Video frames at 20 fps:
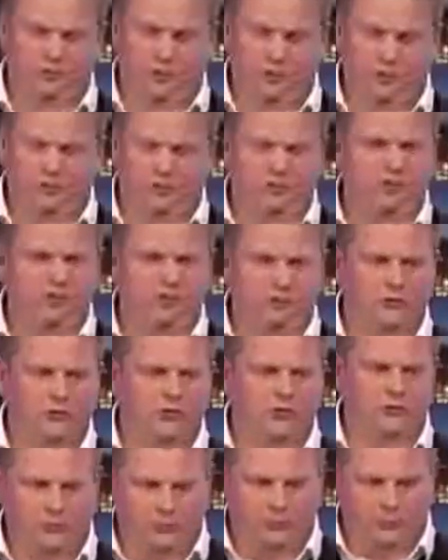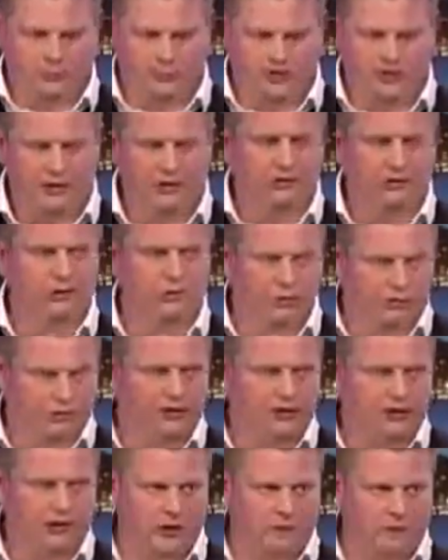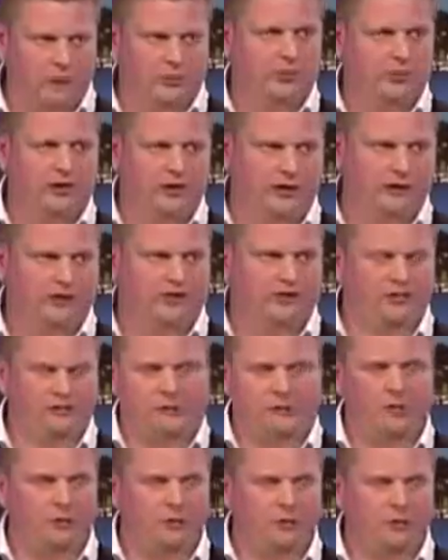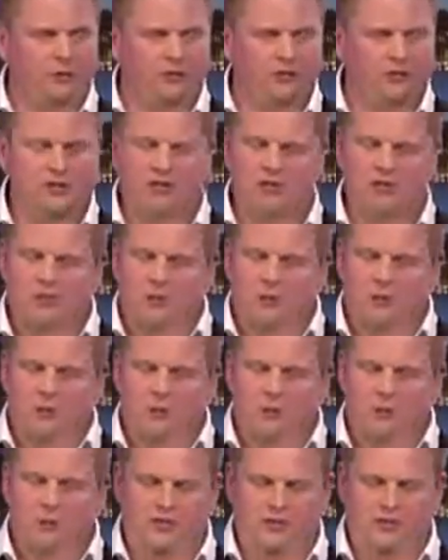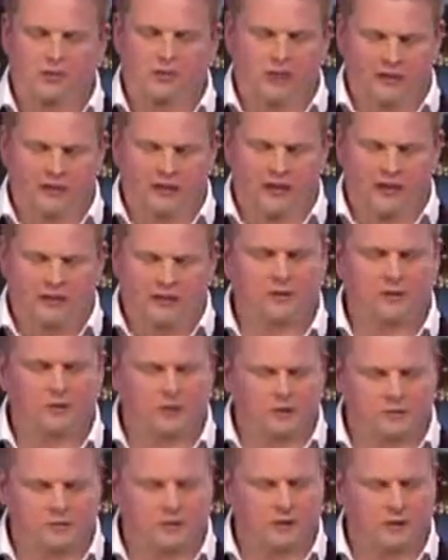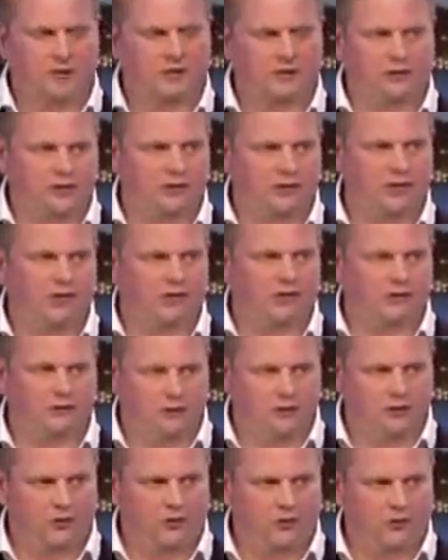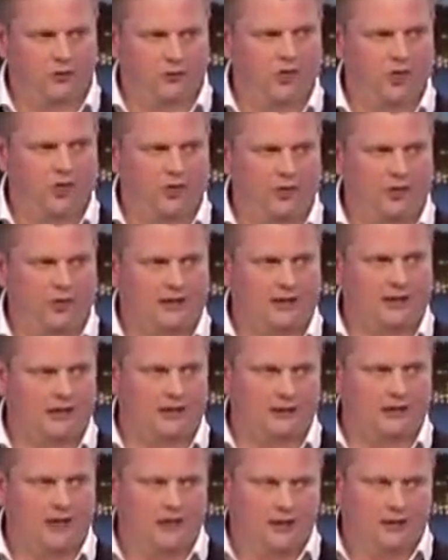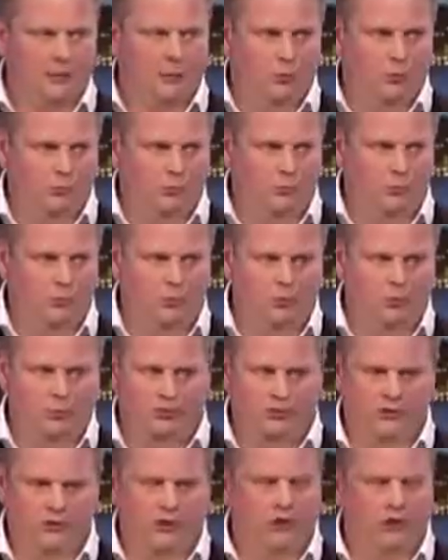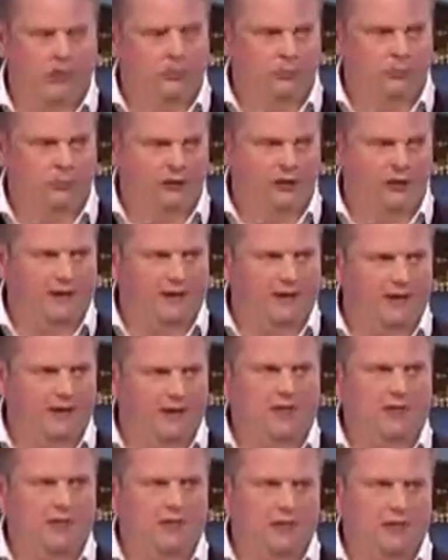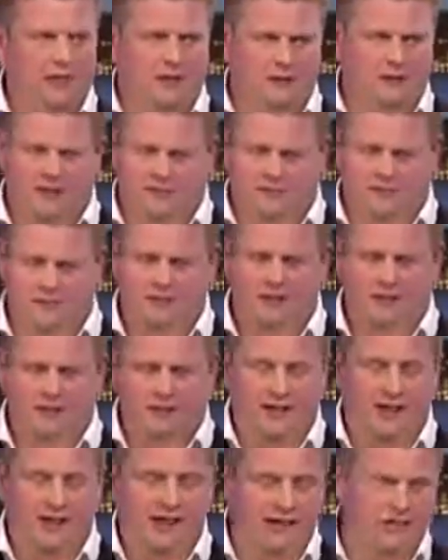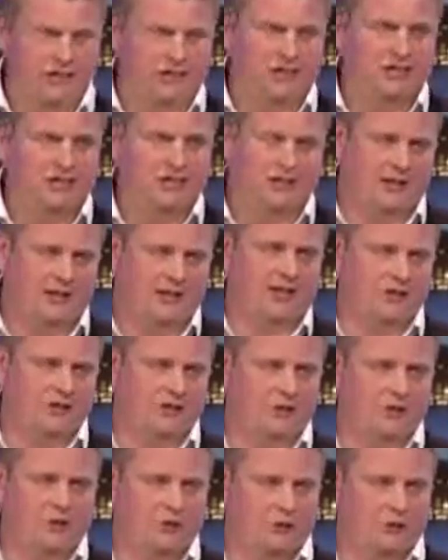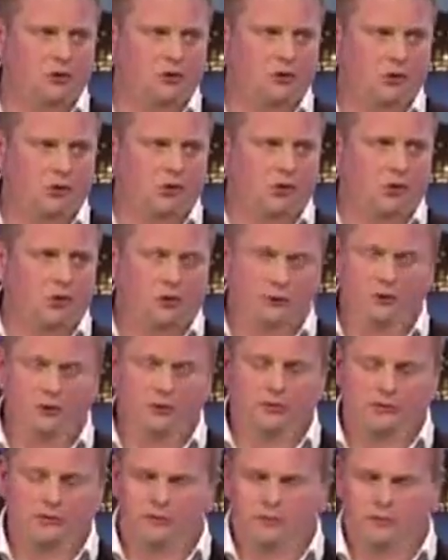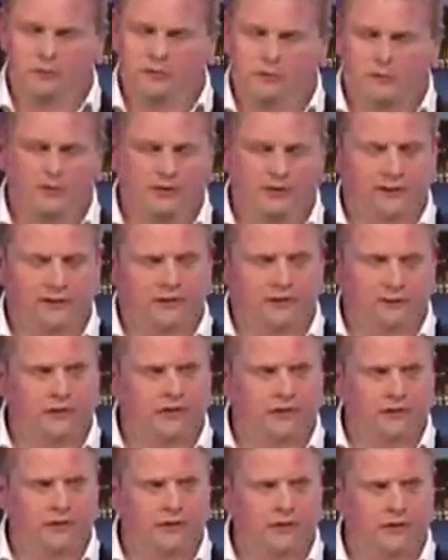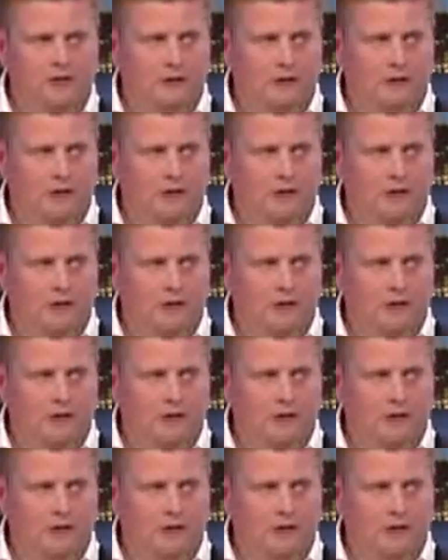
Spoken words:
what we're doing is pre-loading our partners in the Balkans with the items that they're going to need for the weeks ahead. Warm clothing, blankets, and essentially hygiene kits also. People need to be able to get clean.